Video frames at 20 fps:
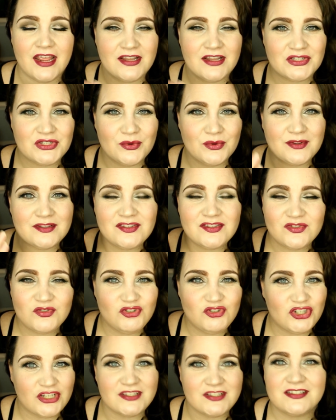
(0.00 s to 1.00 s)
And so it's
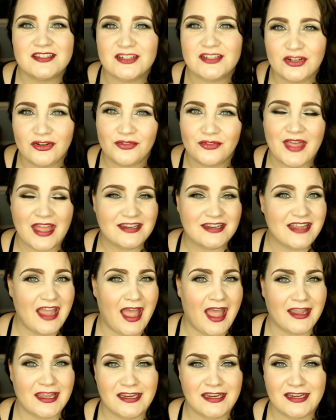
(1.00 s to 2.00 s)
just still that
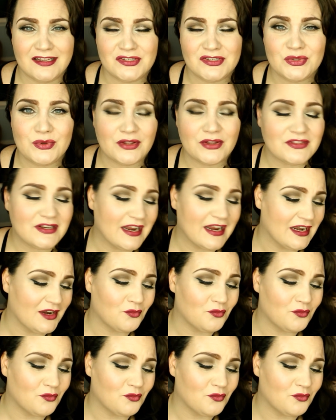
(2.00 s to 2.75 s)
tackiness throughout the day.